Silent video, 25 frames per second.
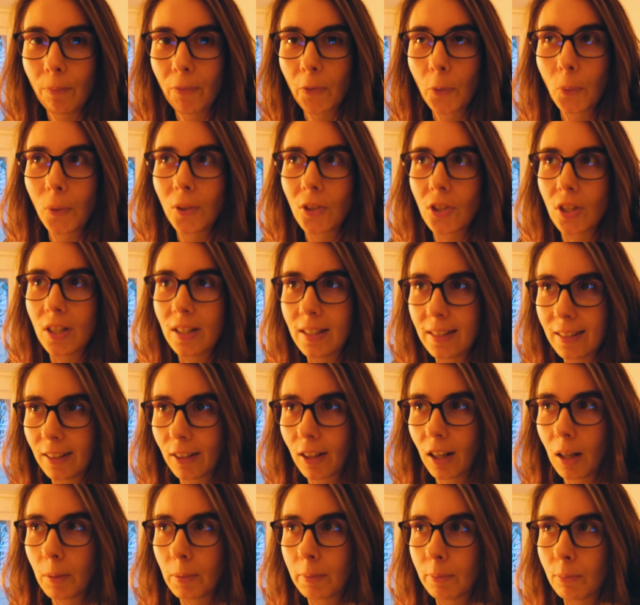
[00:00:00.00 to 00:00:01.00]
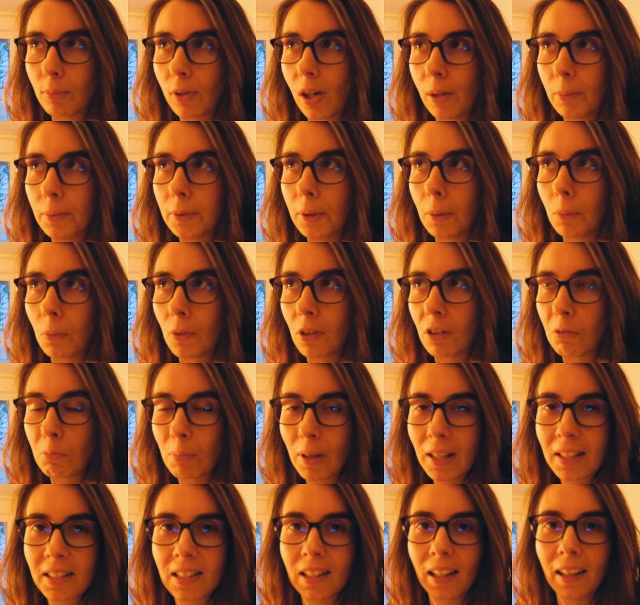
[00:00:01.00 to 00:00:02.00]
which is a common problem with
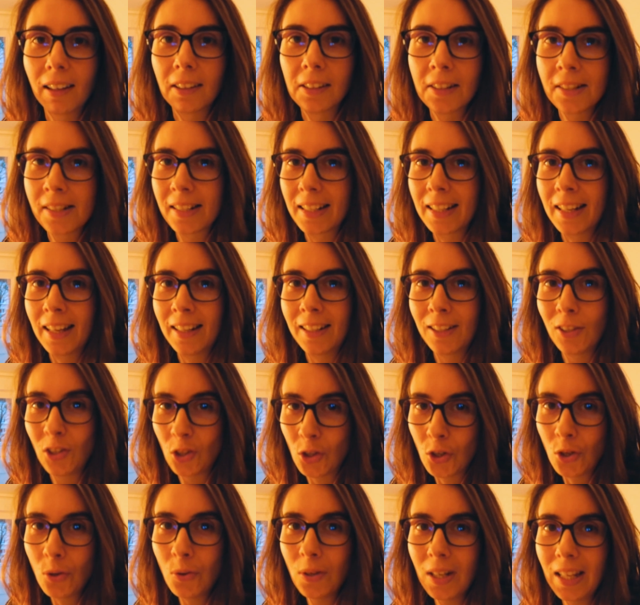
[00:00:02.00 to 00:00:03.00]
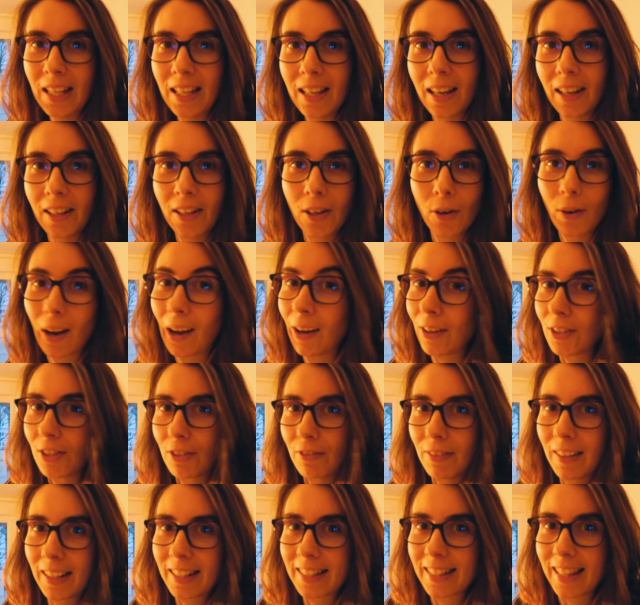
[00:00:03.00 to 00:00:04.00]
pixel art. And in 2D I know how
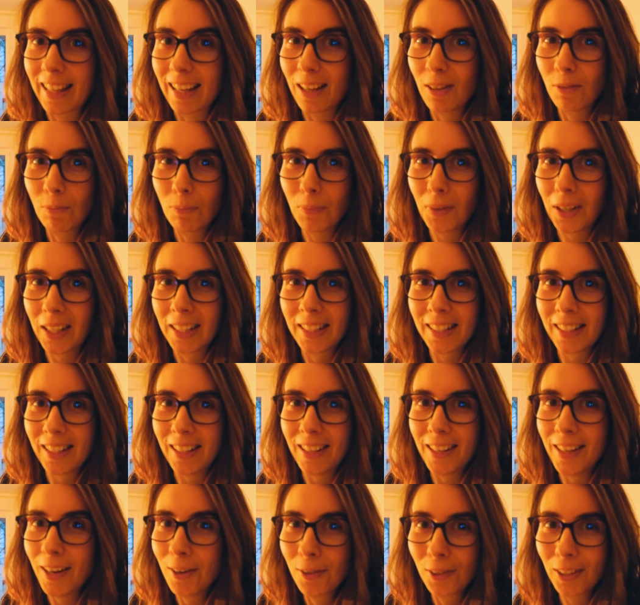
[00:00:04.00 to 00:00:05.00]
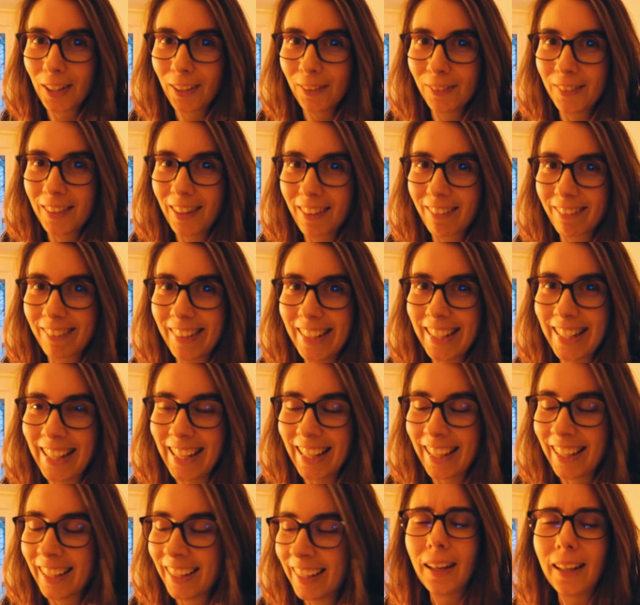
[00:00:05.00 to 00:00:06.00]
to fix that, but no clue in
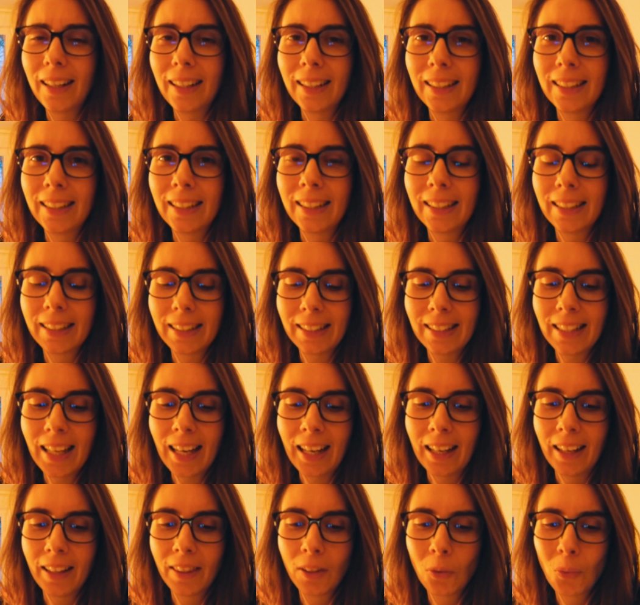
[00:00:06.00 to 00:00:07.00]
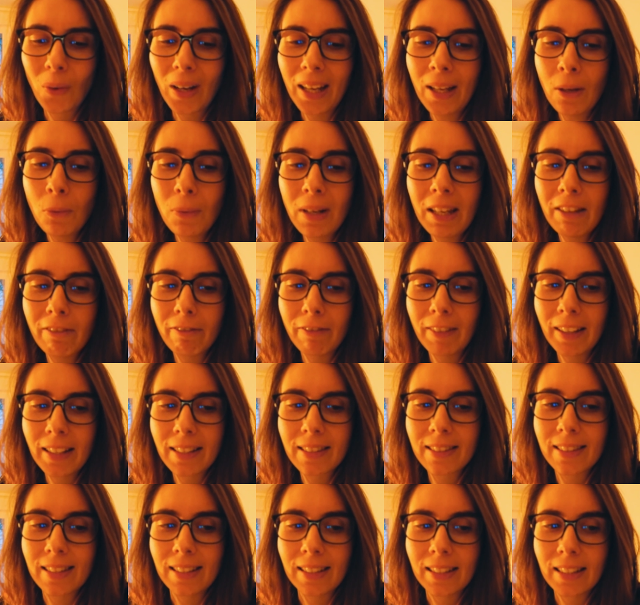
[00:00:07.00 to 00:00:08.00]
3D. Yeah, the way we
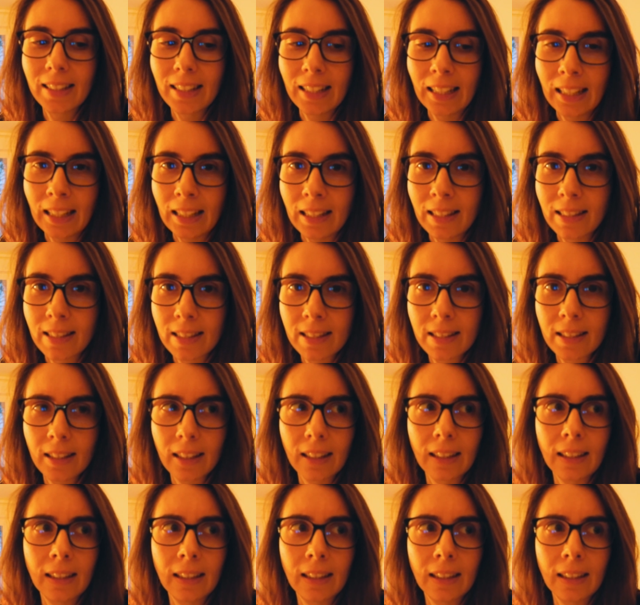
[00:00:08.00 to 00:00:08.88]
fixed it is,